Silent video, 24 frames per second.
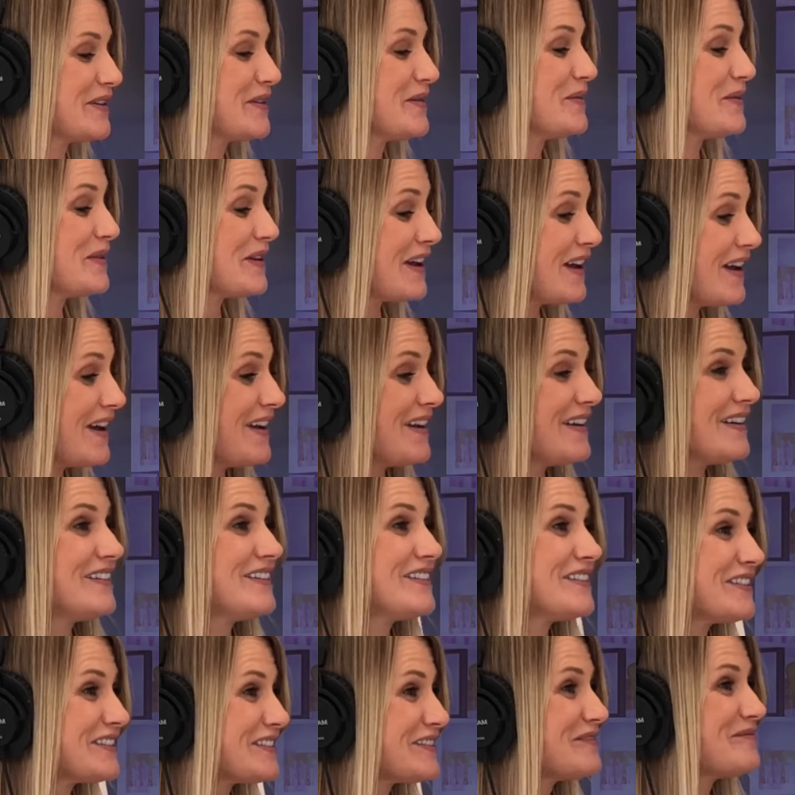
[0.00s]
okay,
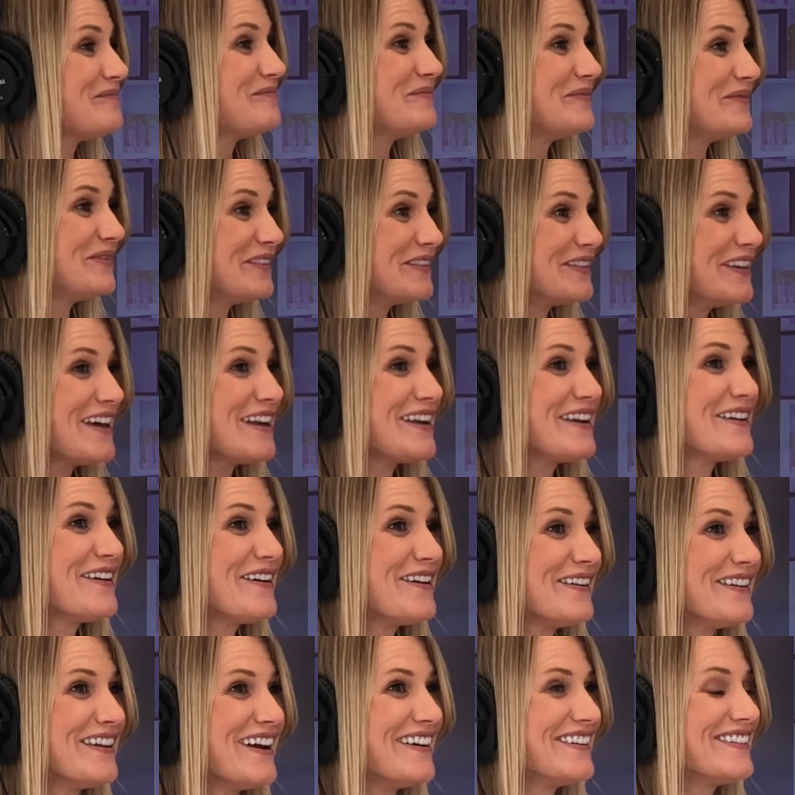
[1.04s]
just let it
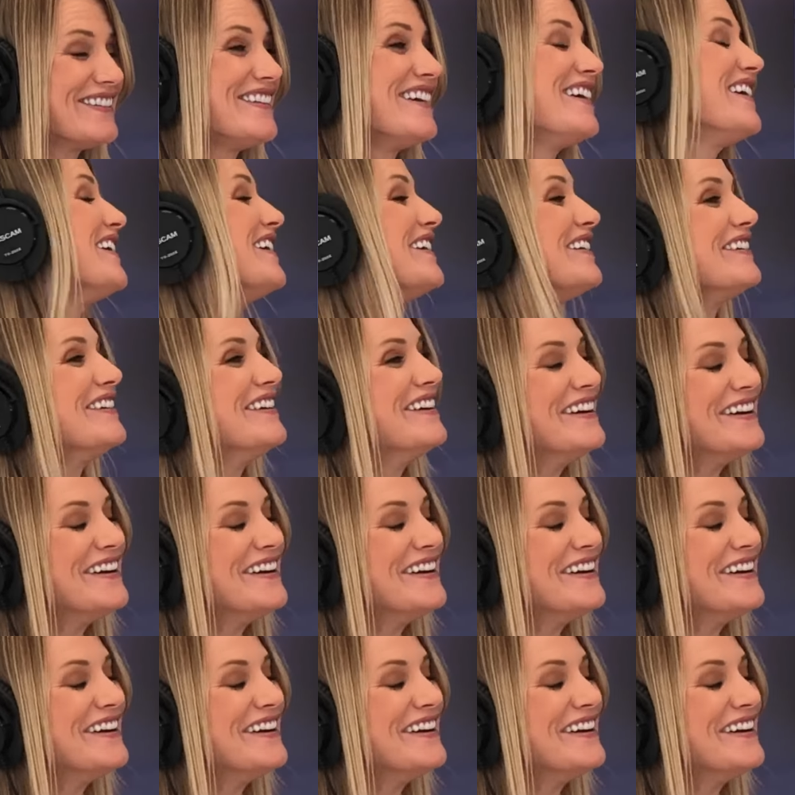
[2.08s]
all out there.